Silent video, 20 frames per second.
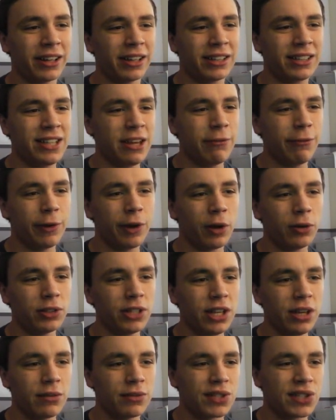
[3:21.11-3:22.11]

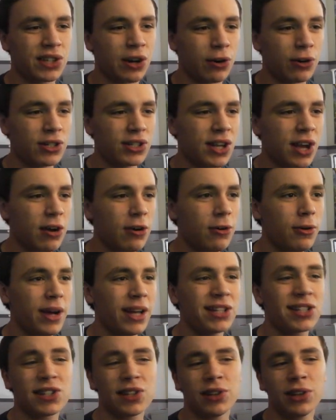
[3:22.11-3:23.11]
difficulty of stars go,
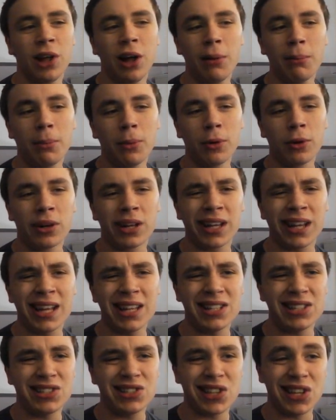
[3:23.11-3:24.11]
it's a lot more
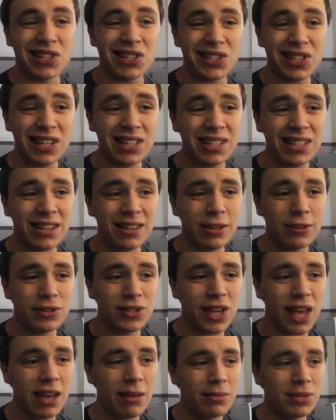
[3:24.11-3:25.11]
consistent in those
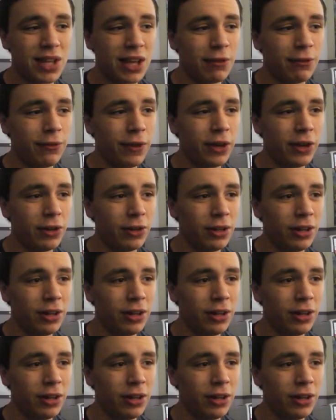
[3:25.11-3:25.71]
games, I feel.